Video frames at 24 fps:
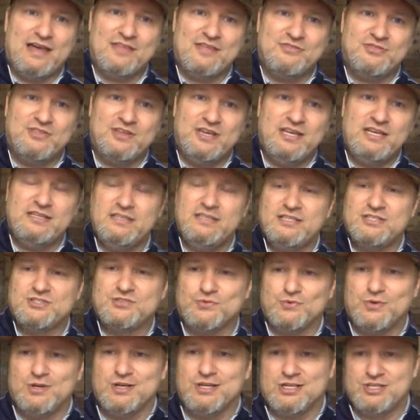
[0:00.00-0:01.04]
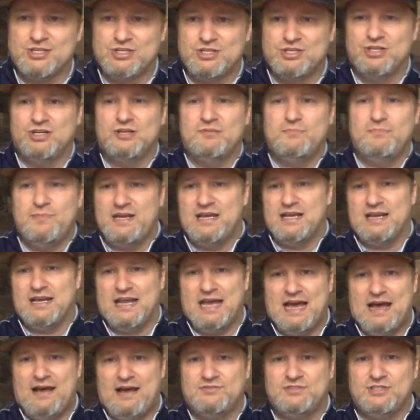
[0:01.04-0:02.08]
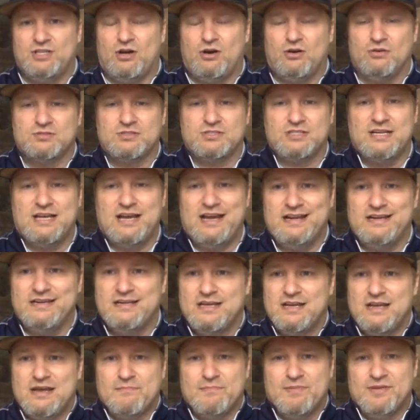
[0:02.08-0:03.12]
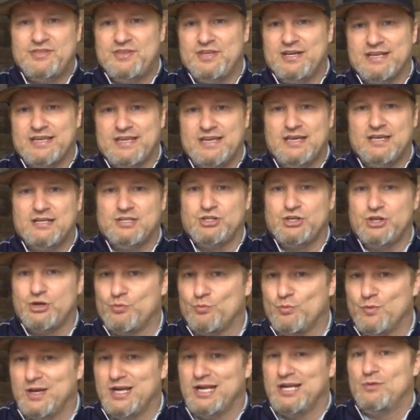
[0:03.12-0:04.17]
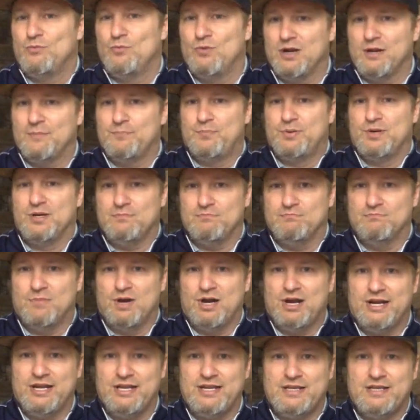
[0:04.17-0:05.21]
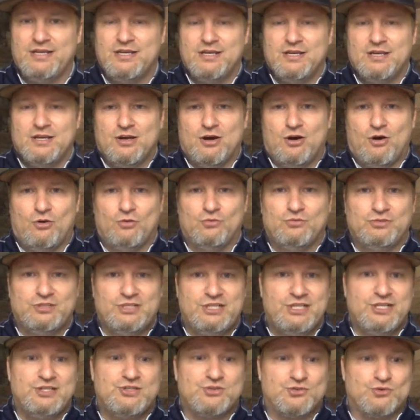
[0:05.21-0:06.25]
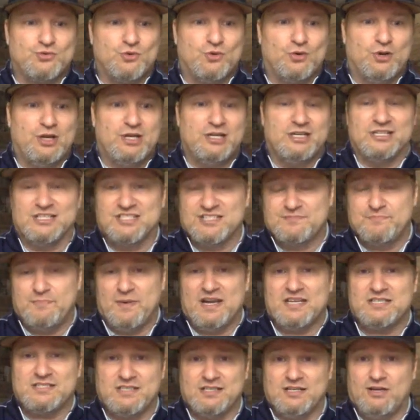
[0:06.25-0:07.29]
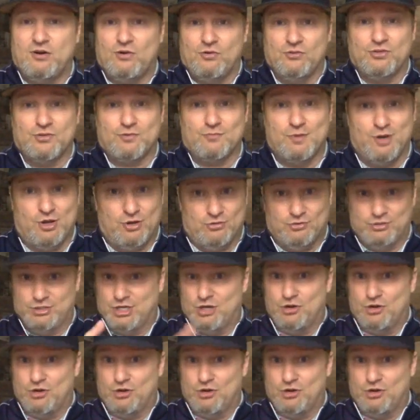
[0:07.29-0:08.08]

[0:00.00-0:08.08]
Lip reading: I think Detroit could be a live dog tonight, but then again, do you really want to put money on Detroit, especially on the road?